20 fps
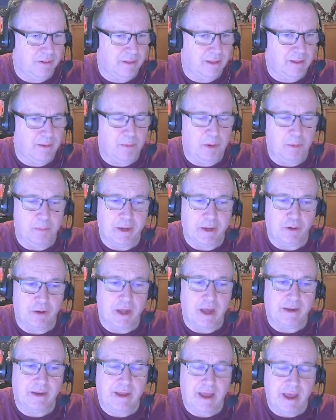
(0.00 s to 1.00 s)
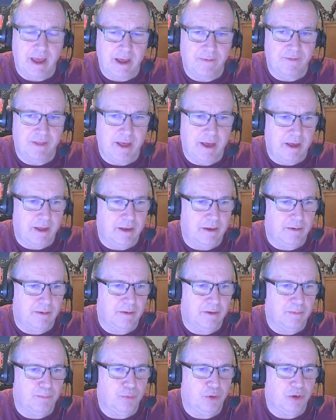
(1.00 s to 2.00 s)
it'd be better not to have that.
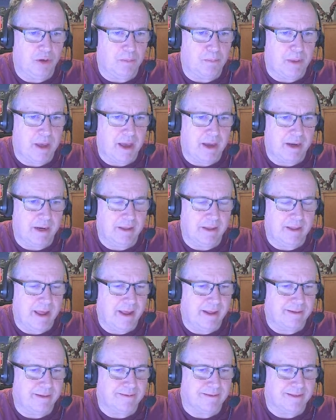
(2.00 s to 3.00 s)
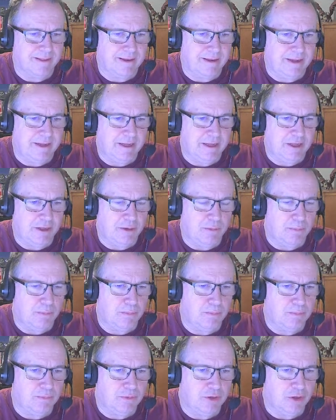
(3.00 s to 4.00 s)
Put it back in the hands of the DM
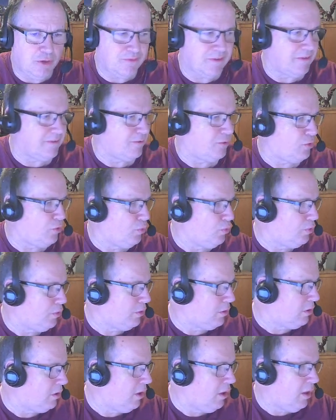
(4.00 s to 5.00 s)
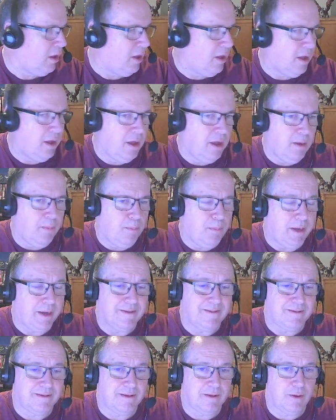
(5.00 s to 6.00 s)
to use as a tool.
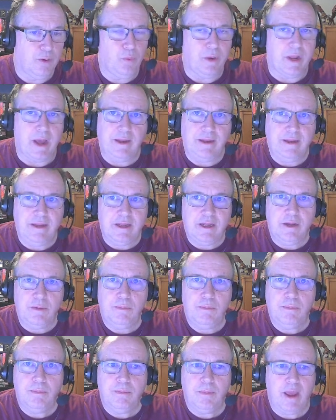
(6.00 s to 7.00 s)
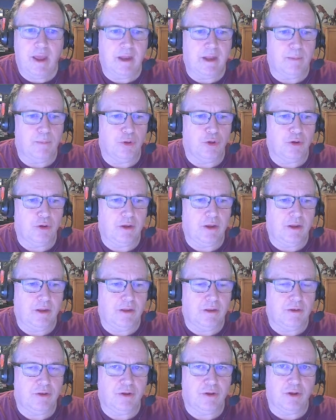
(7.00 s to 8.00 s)
Because when I DM and I'm
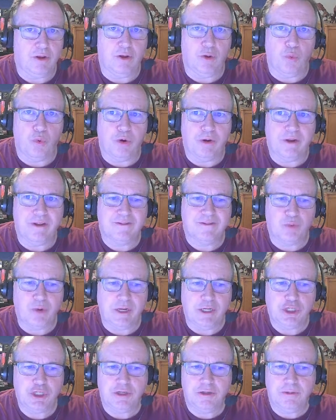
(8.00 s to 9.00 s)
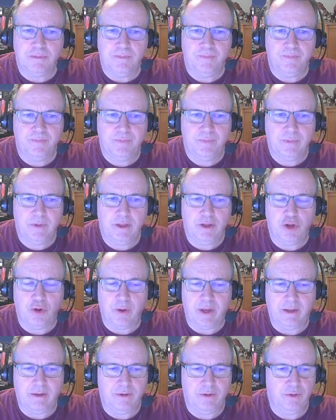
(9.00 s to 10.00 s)
looking to award inspiration,
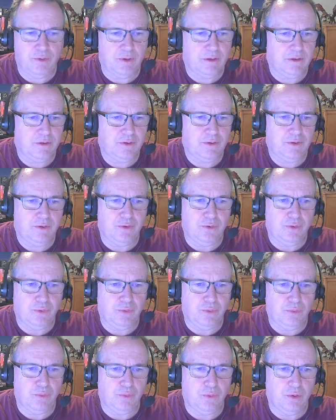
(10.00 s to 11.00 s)
I do it to